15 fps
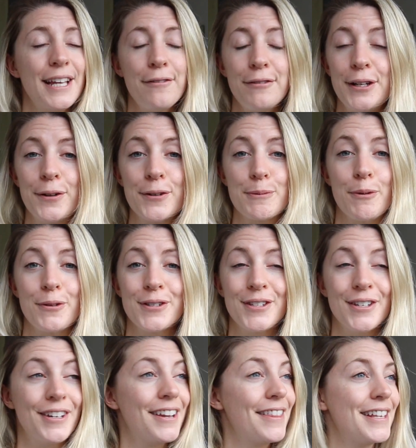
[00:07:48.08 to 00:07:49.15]
Definitely not
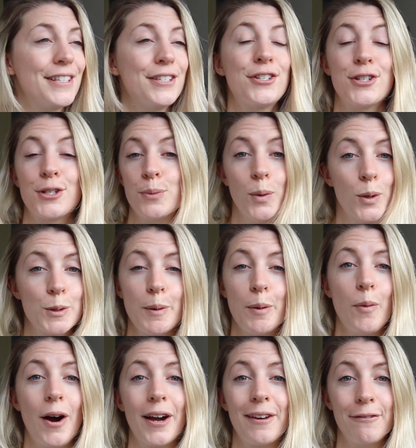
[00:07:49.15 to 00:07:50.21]
sponsored, this is just what's
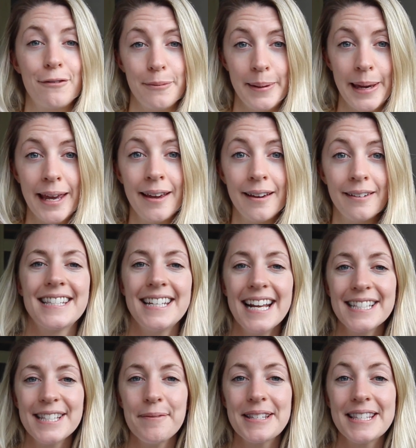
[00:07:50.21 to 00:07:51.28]
been working for me. So
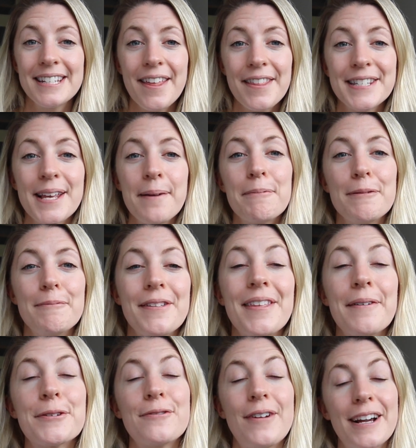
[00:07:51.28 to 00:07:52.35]
next up is another supplement
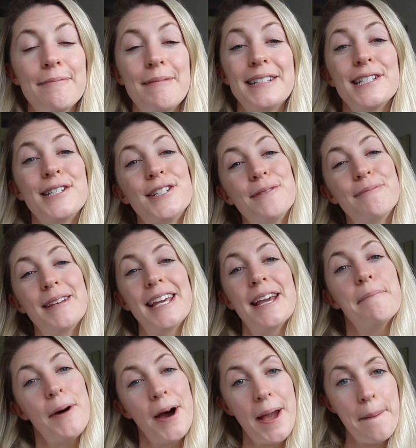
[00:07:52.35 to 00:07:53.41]
that was recommended to
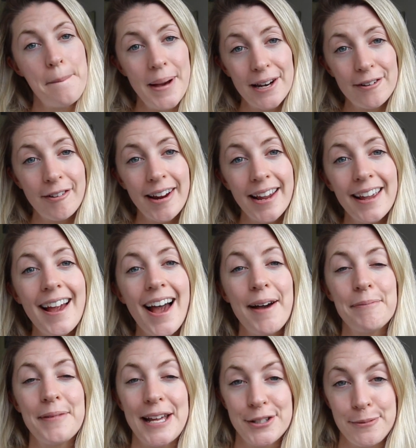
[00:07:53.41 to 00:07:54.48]
me by Mallory,
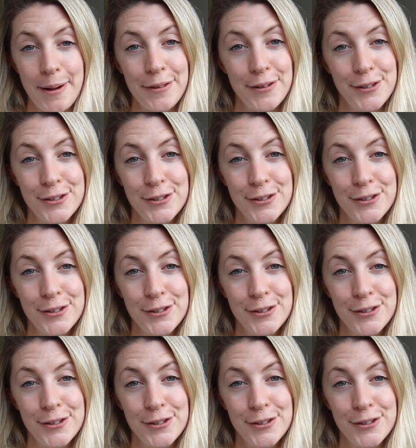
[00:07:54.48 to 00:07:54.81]
naturopathic